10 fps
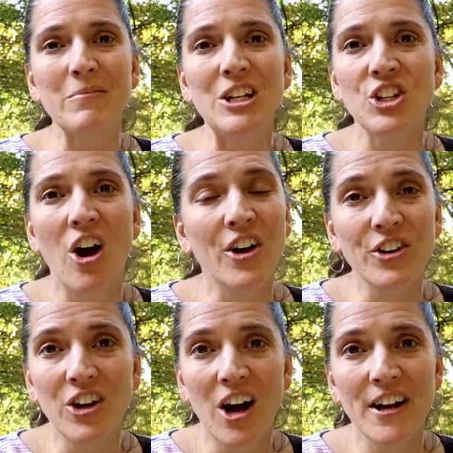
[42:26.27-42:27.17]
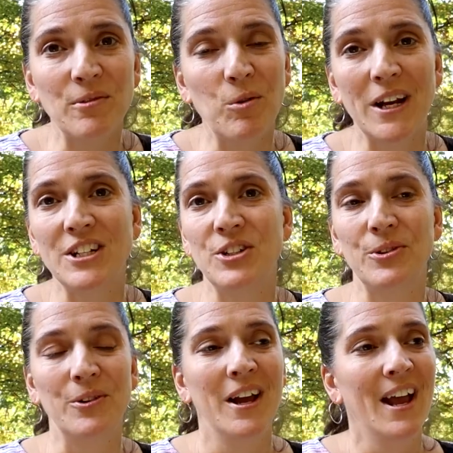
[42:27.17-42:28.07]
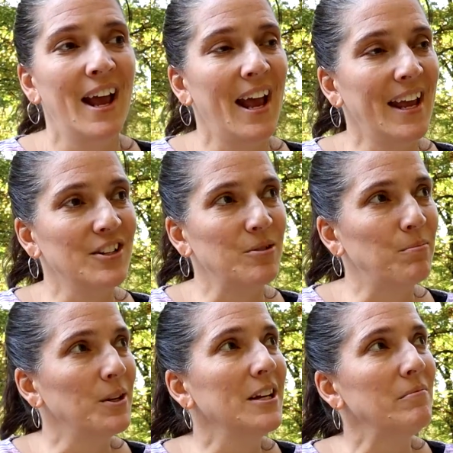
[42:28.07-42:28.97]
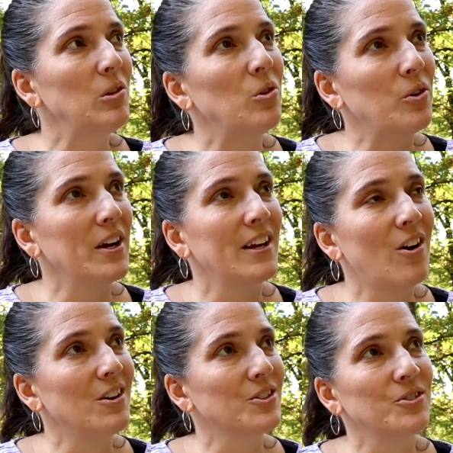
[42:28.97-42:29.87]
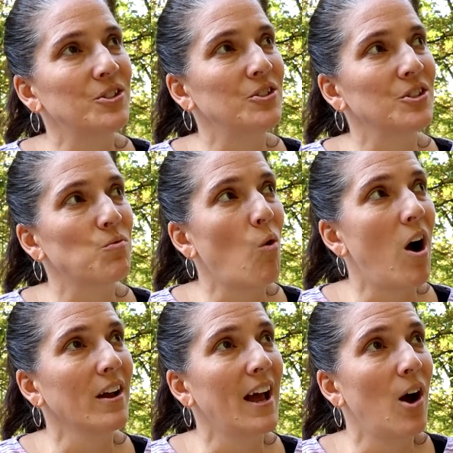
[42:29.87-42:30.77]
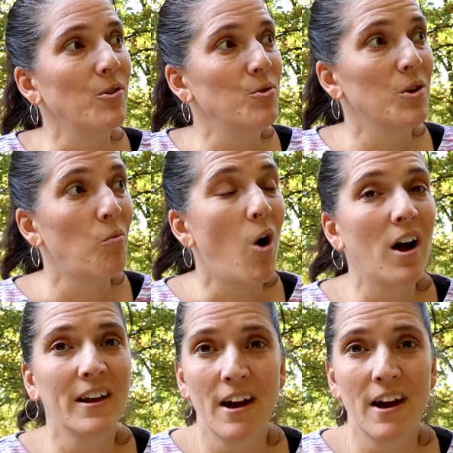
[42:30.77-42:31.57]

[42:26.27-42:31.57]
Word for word: and to honor God in what I do, and to bring Him glory, and also to just walk how you can walk.